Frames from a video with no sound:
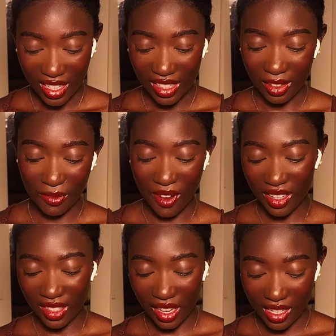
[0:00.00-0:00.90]
The
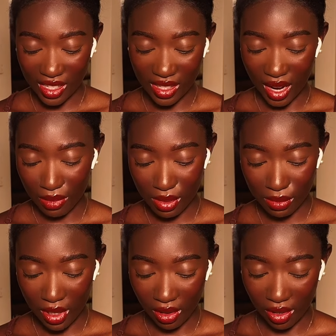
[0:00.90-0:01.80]
fact that he slapped
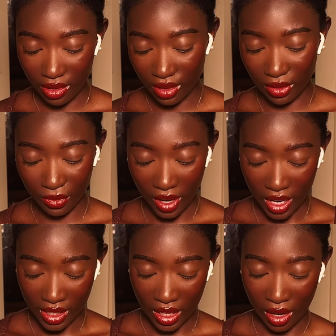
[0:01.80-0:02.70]
me across the
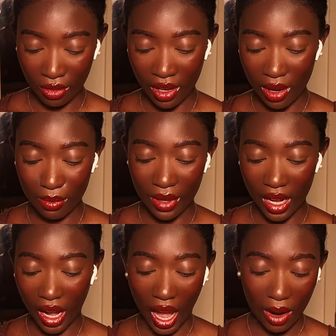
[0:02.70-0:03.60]
face and I got a
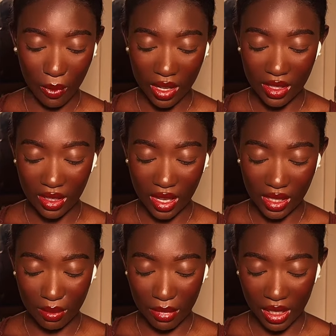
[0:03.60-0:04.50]
black eye once
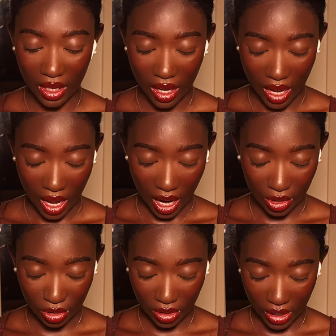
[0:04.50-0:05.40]
doesn't mean I
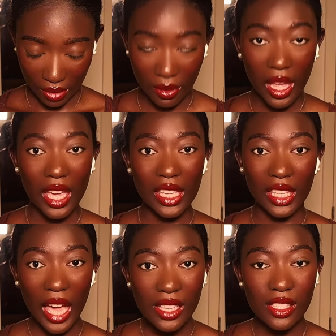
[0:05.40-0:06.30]
should leave.
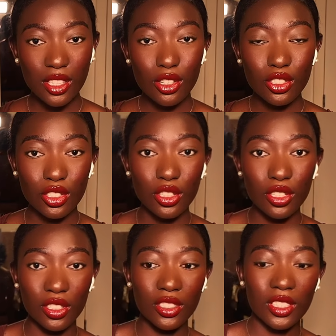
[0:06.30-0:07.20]
Yes, you
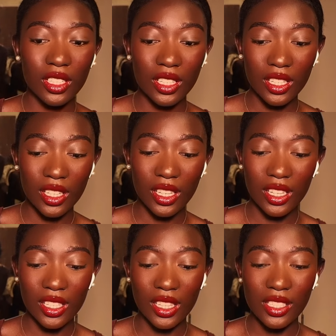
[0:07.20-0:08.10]
should.
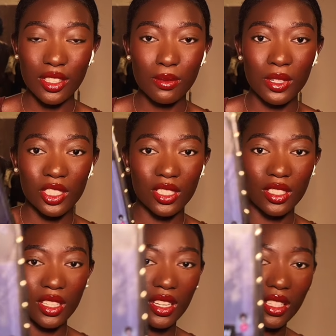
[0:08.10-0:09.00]
This is what she said.